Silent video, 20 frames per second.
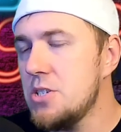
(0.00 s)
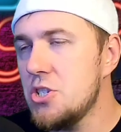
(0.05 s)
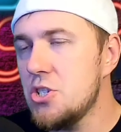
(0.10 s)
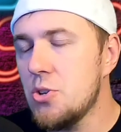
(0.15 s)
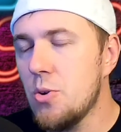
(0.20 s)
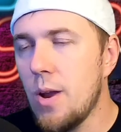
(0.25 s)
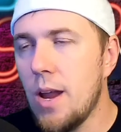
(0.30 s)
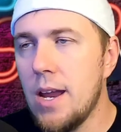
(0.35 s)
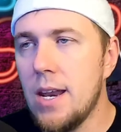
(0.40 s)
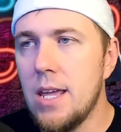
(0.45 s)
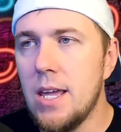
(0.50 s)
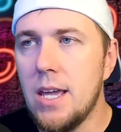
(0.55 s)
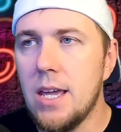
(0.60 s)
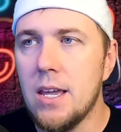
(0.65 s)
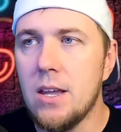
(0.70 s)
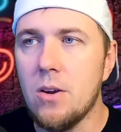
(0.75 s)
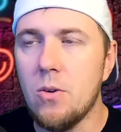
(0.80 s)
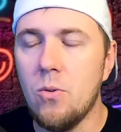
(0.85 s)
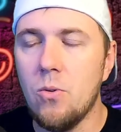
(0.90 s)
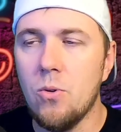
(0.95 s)

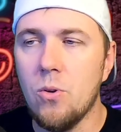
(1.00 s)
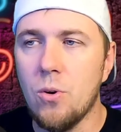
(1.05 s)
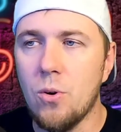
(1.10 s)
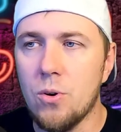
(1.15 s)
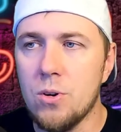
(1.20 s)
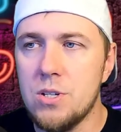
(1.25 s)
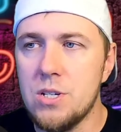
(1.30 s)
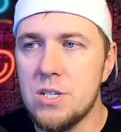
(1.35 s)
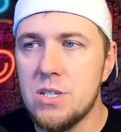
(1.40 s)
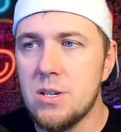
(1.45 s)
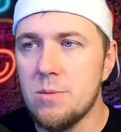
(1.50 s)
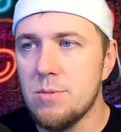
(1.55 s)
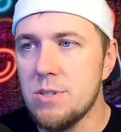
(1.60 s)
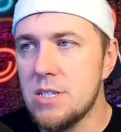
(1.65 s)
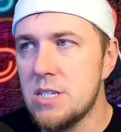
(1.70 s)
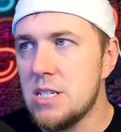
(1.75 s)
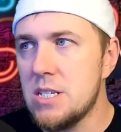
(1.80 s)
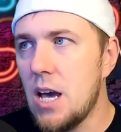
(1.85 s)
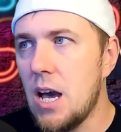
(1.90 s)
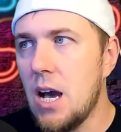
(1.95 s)
trading or just some of the
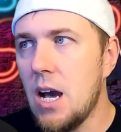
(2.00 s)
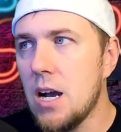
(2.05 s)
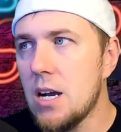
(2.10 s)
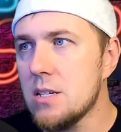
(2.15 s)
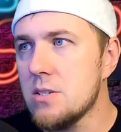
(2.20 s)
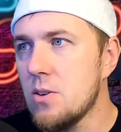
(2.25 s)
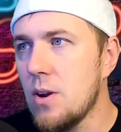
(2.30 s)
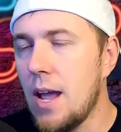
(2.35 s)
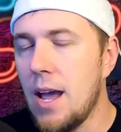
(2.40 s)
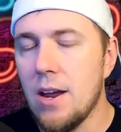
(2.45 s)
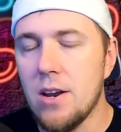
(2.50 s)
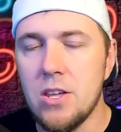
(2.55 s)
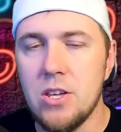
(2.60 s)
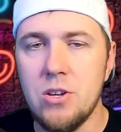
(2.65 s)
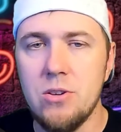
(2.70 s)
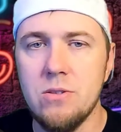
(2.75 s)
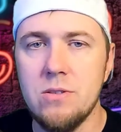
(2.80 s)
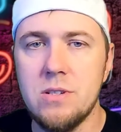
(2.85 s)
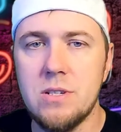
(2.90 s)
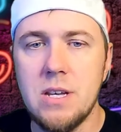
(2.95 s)
stocks, or how to
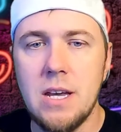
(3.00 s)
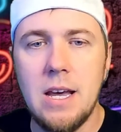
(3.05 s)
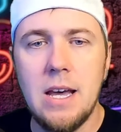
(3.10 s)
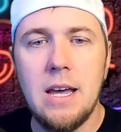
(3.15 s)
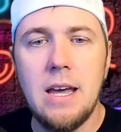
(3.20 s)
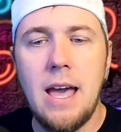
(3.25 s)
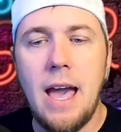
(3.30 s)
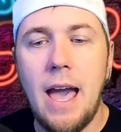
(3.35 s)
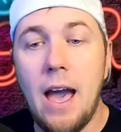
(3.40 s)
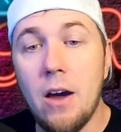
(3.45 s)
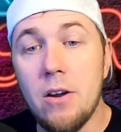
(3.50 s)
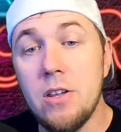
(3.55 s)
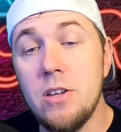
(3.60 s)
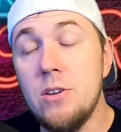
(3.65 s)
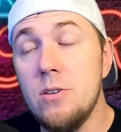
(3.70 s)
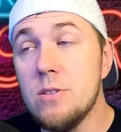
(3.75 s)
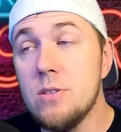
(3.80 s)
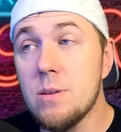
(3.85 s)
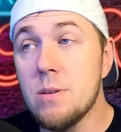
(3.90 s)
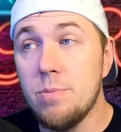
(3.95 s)
use how to
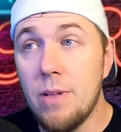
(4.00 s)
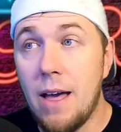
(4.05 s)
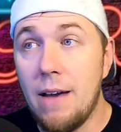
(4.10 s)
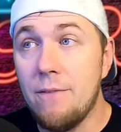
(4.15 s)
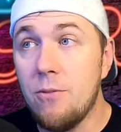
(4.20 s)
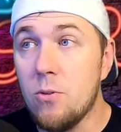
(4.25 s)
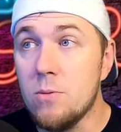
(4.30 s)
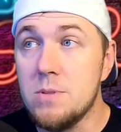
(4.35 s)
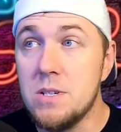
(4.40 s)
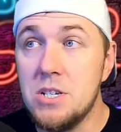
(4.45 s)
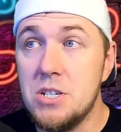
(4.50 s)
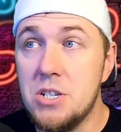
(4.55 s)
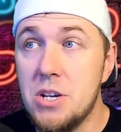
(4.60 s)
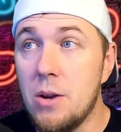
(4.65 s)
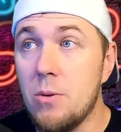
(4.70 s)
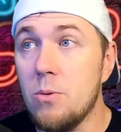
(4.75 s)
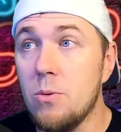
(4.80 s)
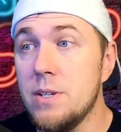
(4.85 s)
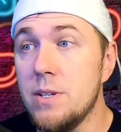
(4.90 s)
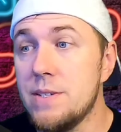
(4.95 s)
use the platforms in
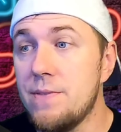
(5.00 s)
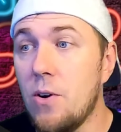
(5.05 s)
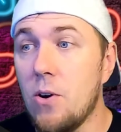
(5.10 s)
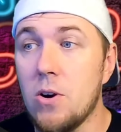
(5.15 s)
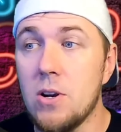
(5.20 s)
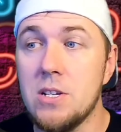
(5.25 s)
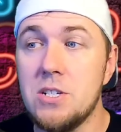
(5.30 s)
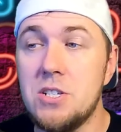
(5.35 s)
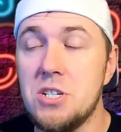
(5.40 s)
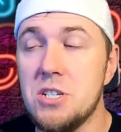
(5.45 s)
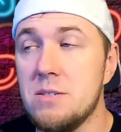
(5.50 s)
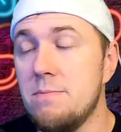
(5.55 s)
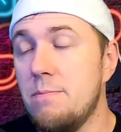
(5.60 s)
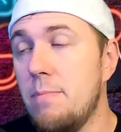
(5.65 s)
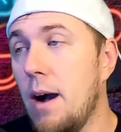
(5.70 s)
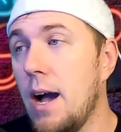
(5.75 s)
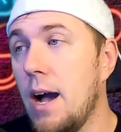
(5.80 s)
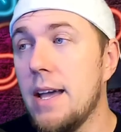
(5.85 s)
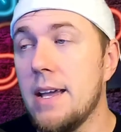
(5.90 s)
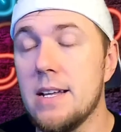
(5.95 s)
general as far as just
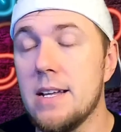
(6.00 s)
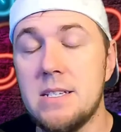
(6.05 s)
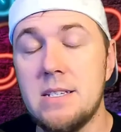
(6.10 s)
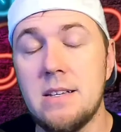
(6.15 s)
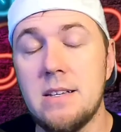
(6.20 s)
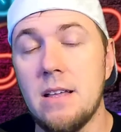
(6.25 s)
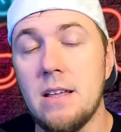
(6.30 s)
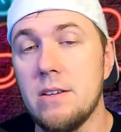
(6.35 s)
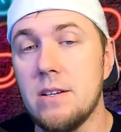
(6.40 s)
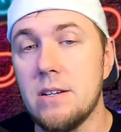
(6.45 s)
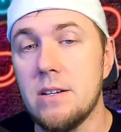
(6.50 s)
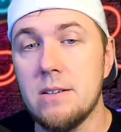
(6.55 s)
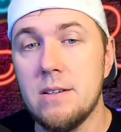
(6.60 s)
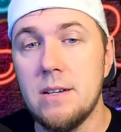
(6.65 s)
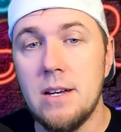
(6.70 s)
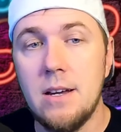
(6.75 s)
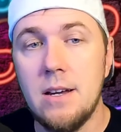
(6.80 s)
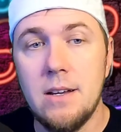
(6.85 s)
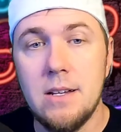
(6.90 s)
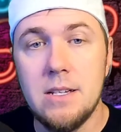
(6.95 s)
buying and selling
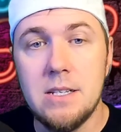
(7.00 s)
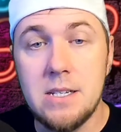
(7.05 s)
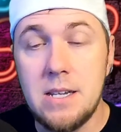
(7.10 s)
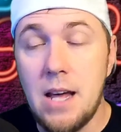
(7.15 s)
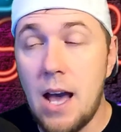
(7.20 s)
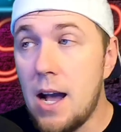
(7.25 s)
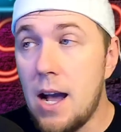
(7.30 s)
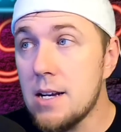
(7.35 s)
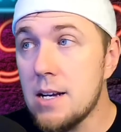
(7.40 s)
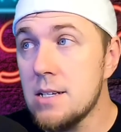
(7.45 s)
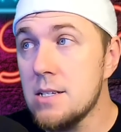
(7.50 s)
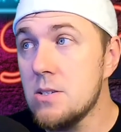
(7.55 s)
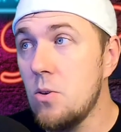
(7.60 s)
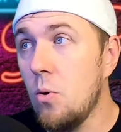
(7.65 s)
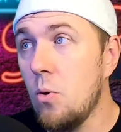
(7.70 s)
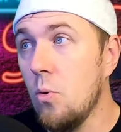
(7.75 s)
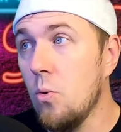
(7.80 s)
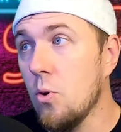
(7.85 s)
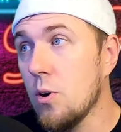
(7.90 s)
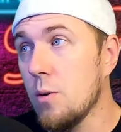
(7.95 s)
stocks
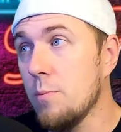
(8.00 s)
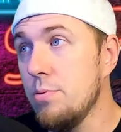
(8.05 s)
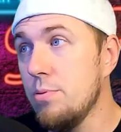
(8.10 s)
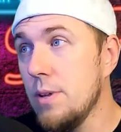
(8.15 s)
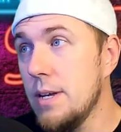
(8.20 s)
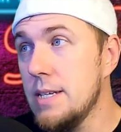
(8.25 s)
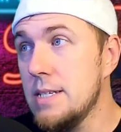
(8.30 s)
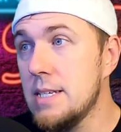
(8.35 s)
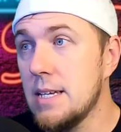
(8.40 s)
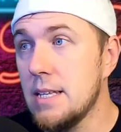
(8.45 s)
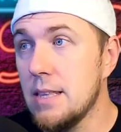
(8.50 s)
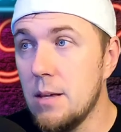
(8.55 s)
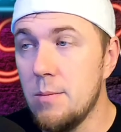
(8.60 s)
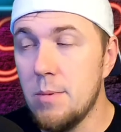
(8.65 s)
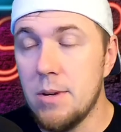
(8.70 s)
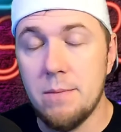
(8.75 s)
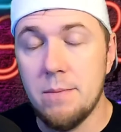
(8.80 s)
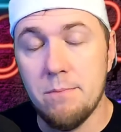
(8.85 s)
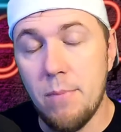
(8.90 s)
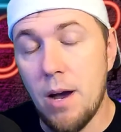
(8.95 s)
or placing
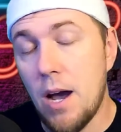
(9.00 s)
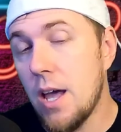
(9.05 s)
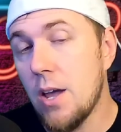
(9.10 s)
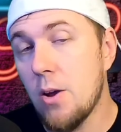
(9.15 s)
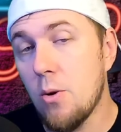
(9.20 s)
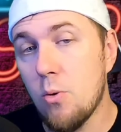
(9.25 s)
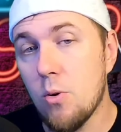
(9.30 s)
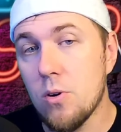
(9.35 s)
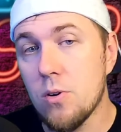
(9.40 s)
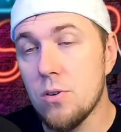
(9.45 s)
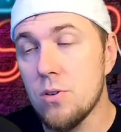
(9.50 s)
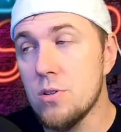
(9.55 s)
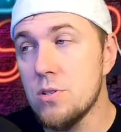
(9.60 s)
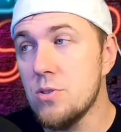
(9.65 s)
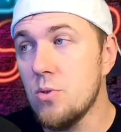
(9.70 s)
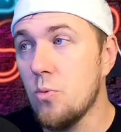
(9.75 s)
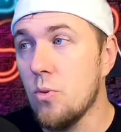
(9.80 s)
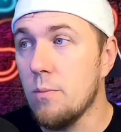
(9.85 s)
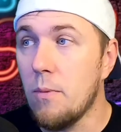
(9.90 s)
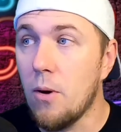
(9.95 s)
limit and buy orders
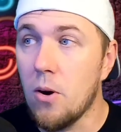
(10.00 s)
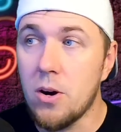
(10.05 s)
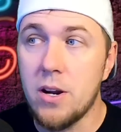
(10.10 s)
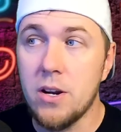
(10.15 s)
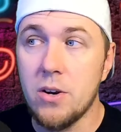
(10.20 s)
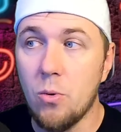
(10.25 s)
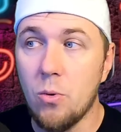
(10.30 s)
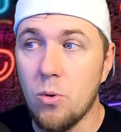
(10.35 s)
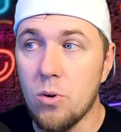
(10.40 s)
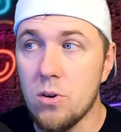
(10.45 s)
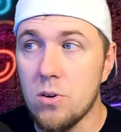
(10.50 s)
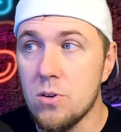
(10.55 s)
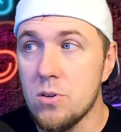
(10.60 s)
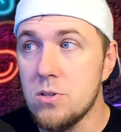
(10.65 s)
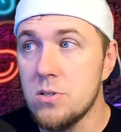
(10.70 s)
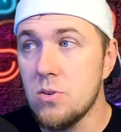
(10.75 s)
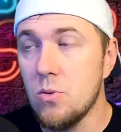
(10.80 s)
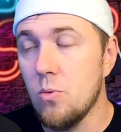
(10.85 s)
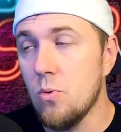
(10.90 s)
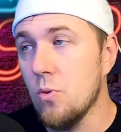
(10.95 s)
or market
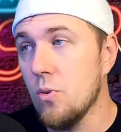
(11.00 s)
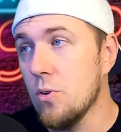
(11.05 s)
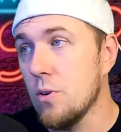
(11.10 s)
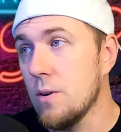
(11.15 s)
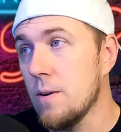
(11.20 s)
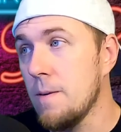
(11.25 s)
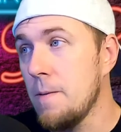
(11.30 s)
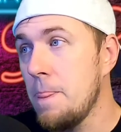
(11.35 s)
orders or